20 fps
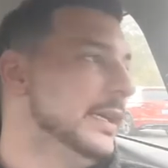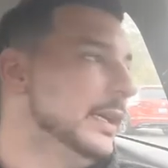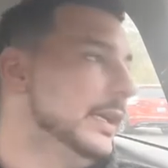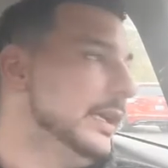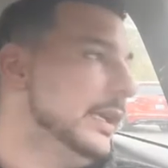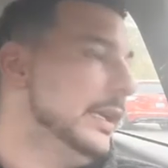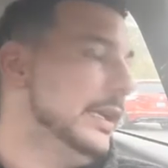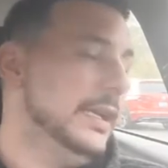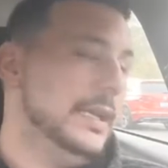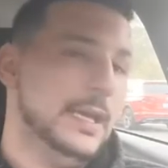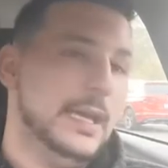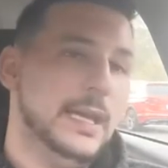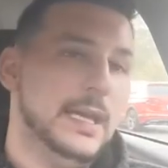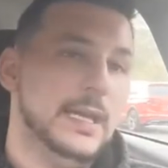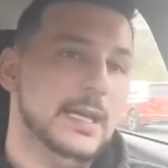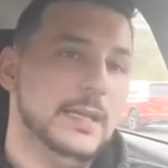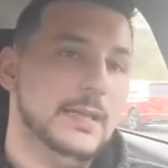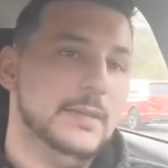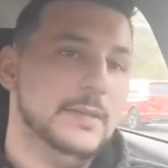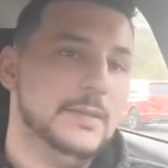He
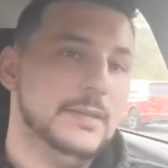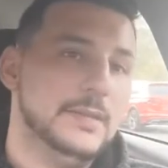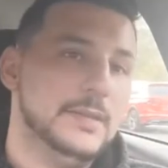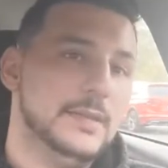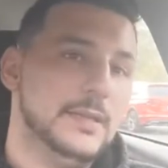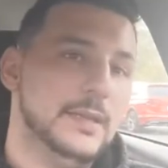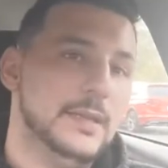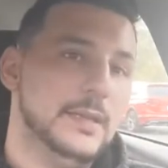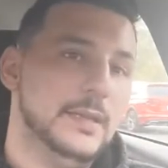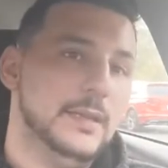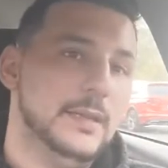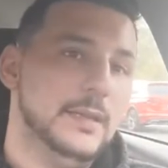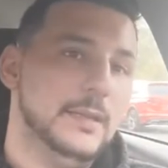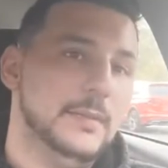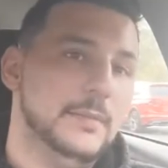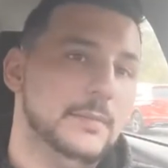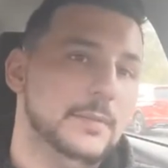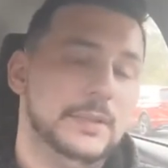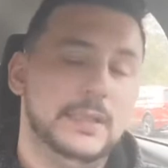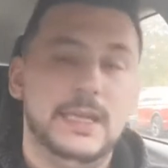has
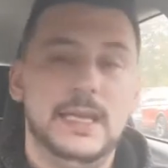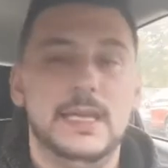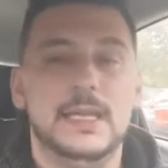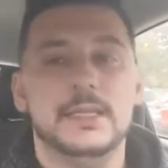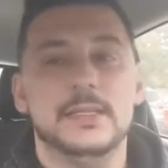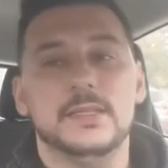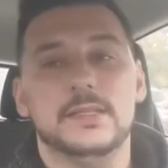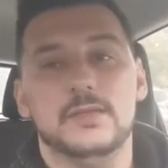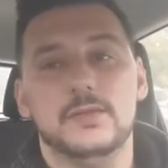plans